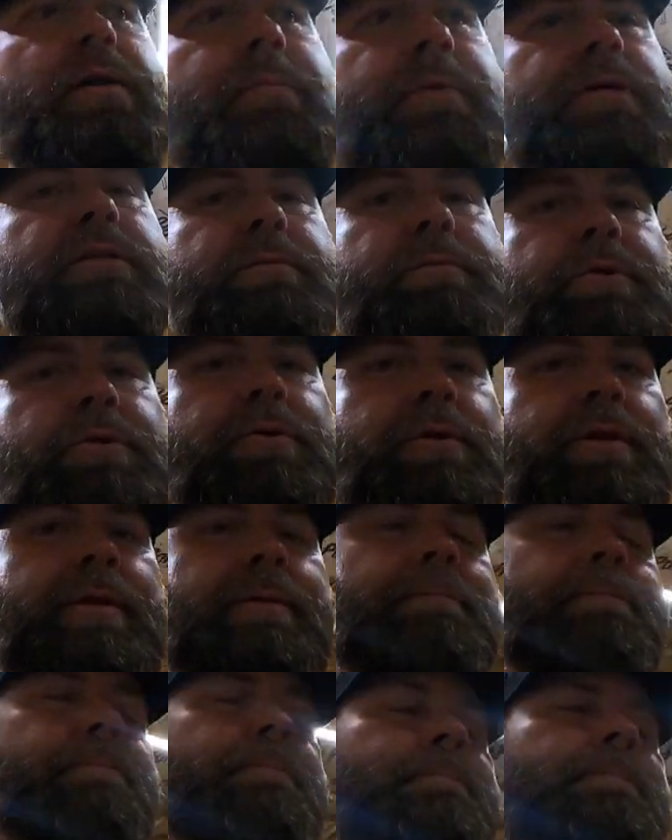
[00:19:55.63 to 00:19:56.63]
bite me in the
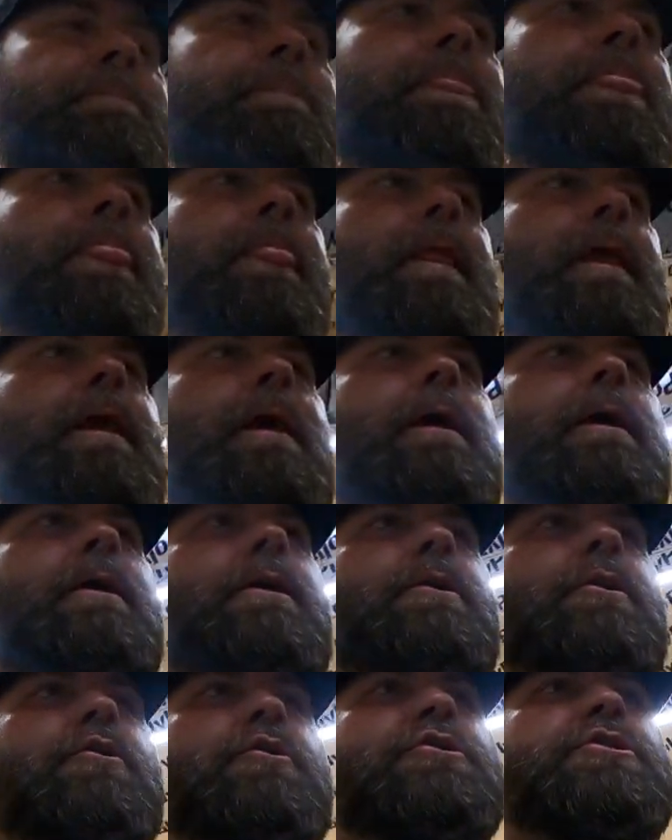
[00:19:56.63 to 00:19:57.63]
booty.
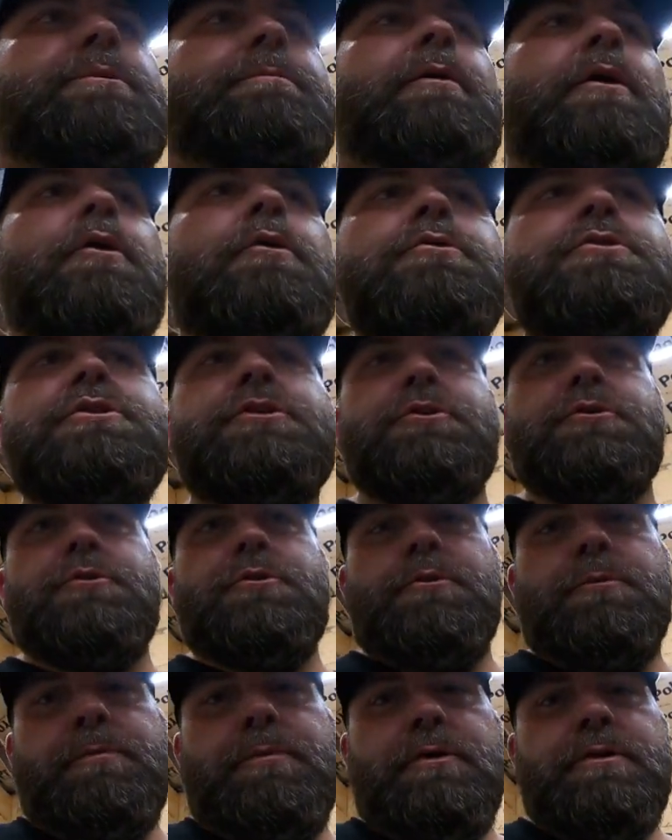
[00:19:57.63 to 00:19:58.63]
You're supposed
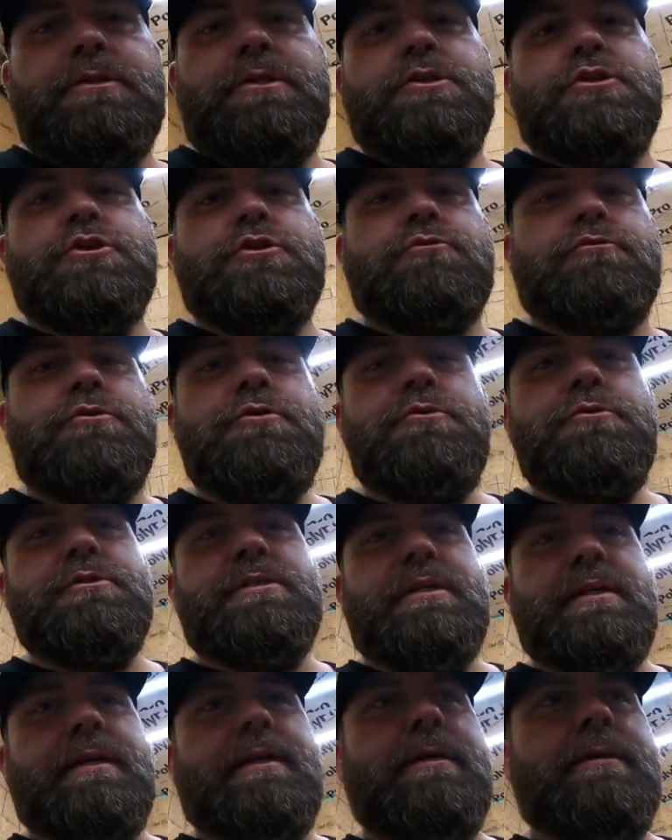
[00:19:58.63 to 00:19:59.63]
to put the
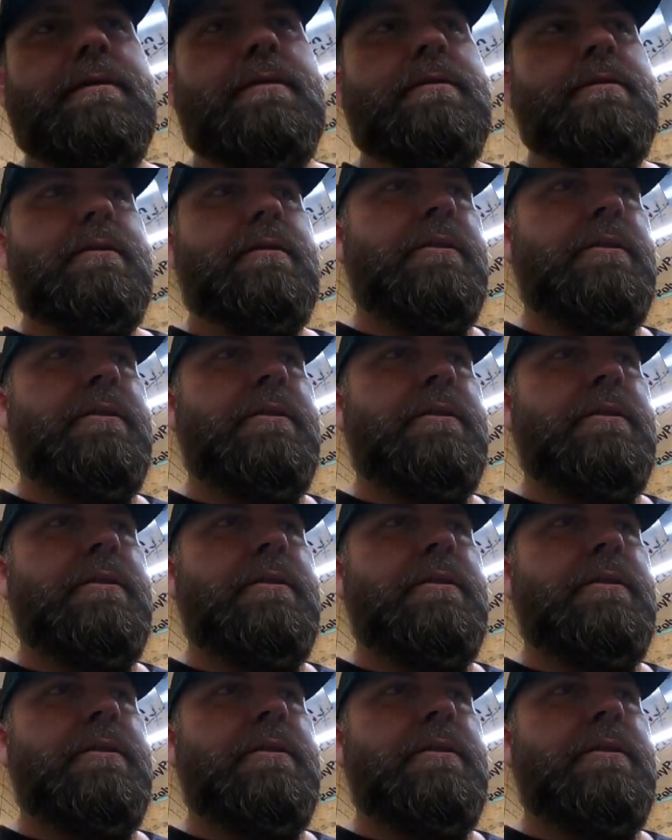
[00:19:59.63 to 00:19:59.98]
screws in,